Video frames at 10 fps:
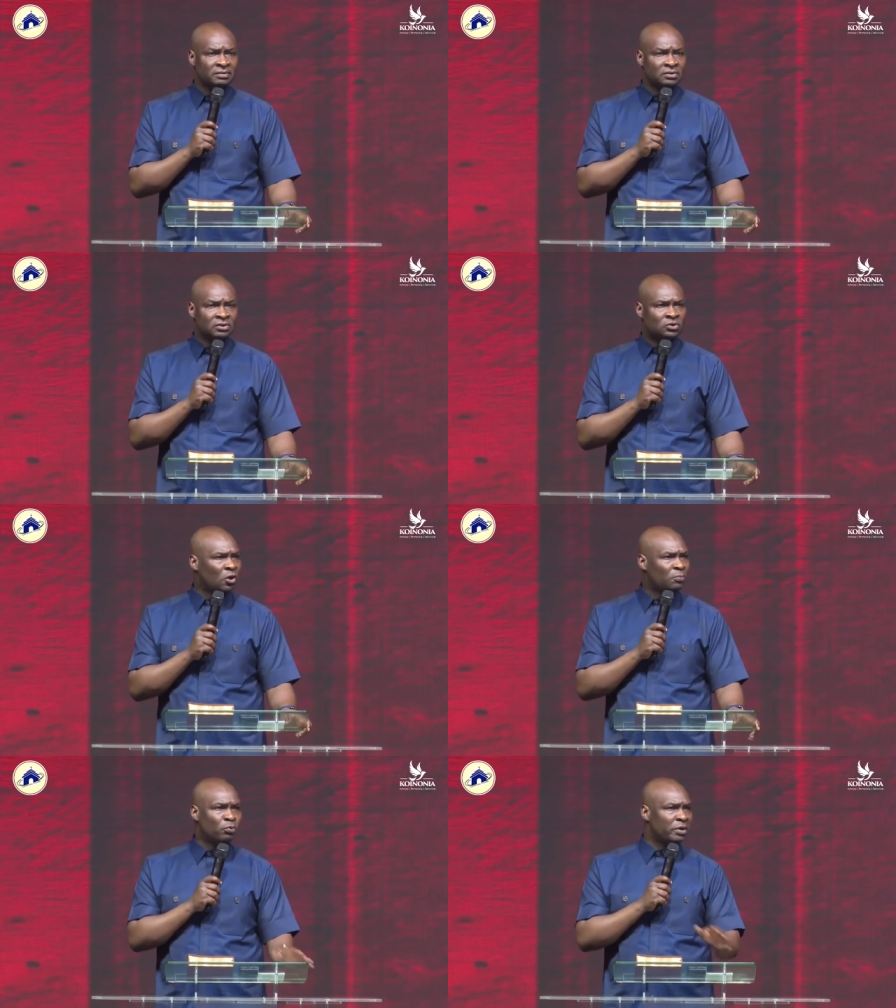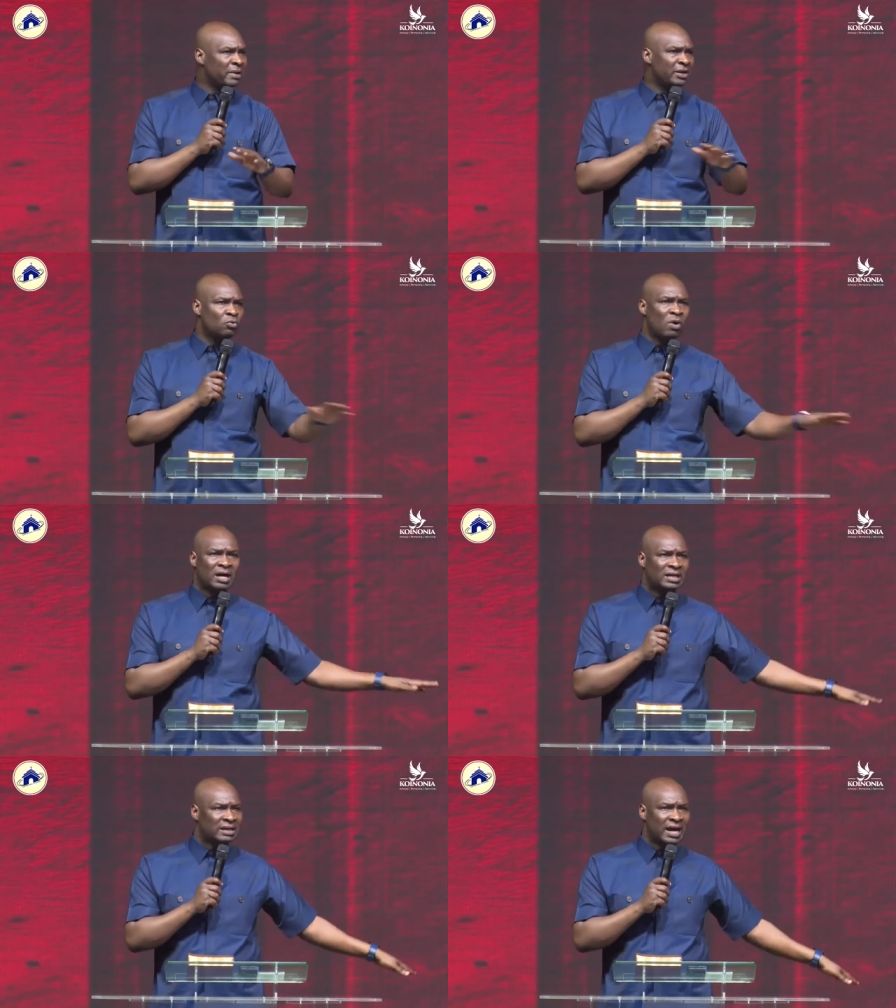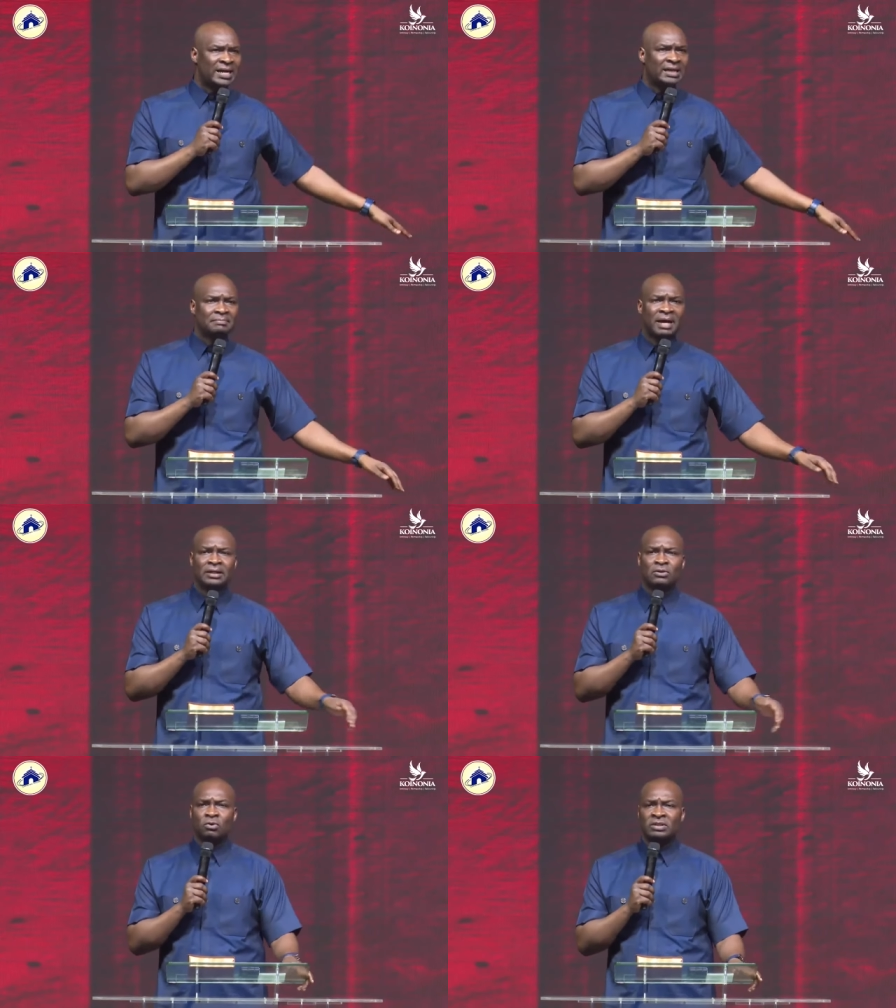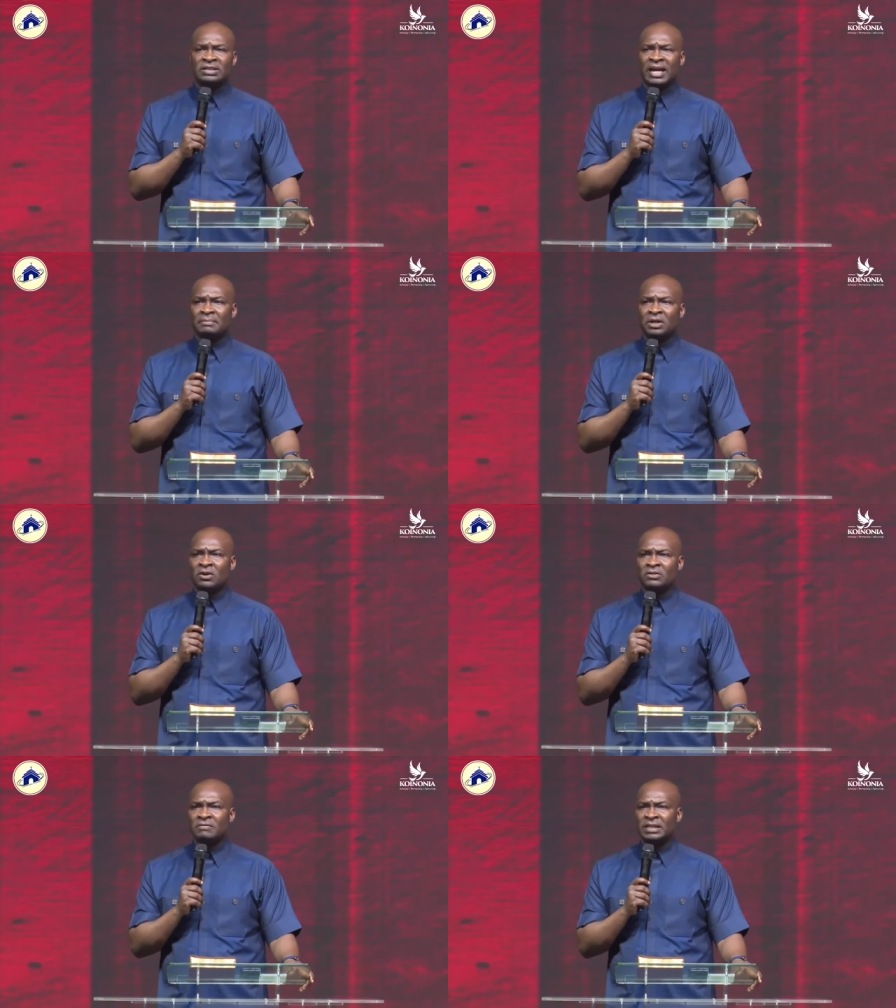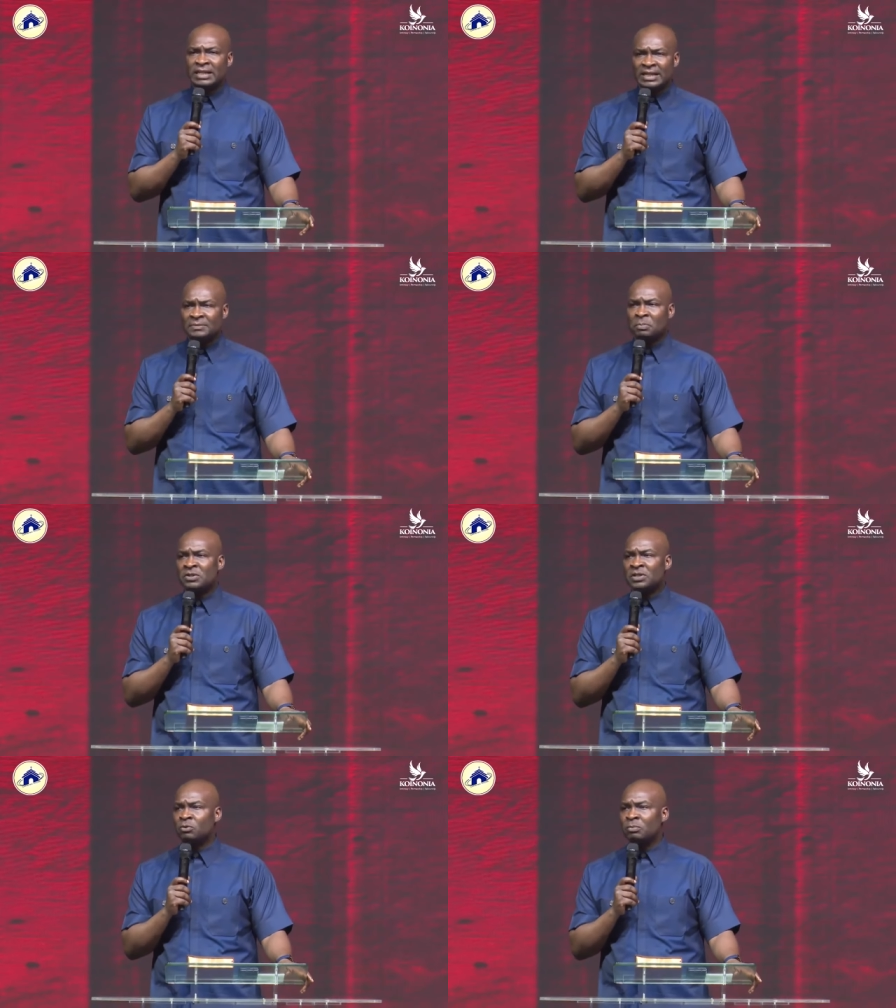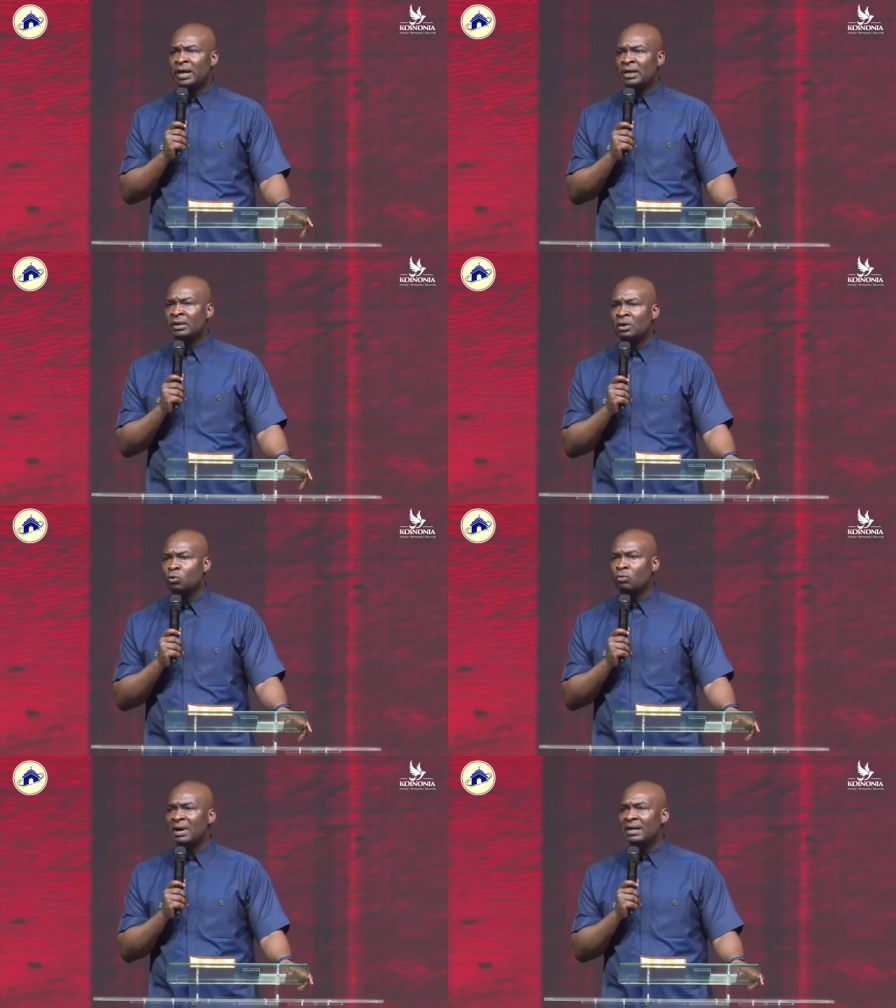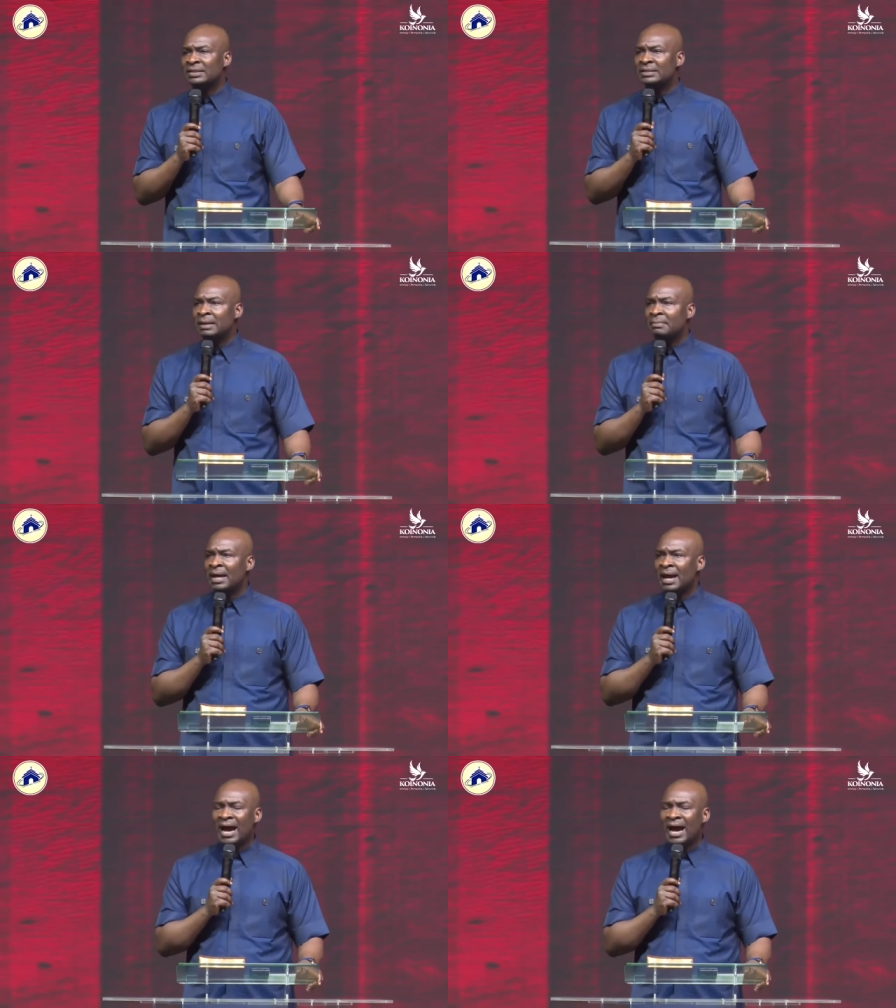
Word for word: stop women who are crying by the roadside because of irresponsible men who married them,